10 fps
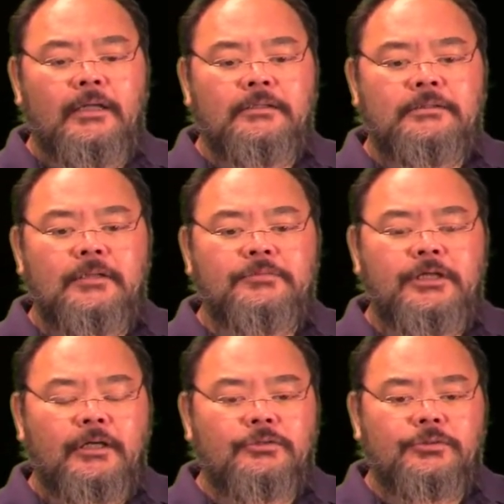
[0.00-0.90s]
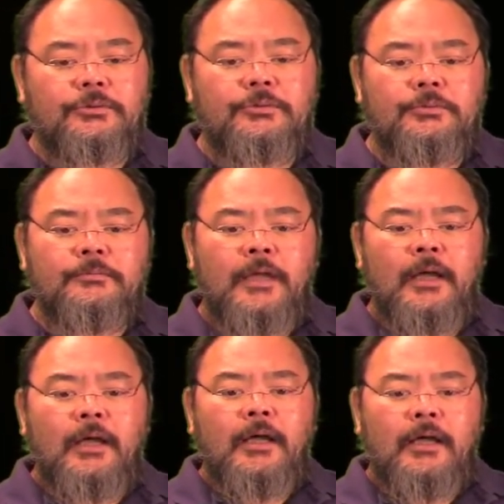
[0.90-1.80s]
subject to
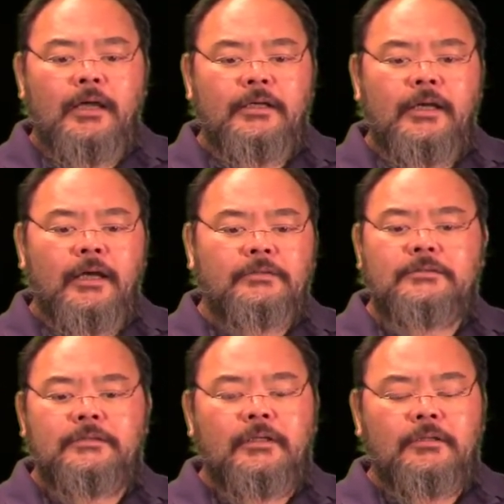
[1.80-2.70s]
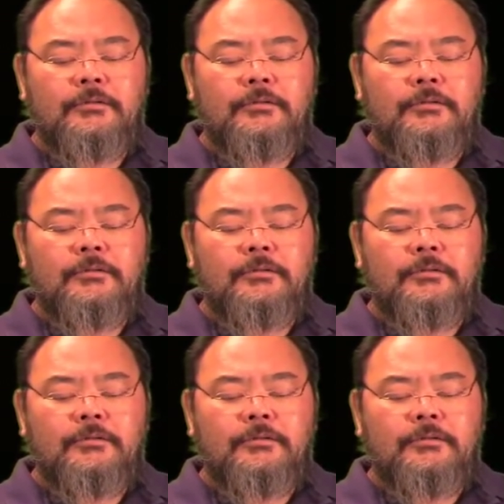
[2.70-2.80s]
AX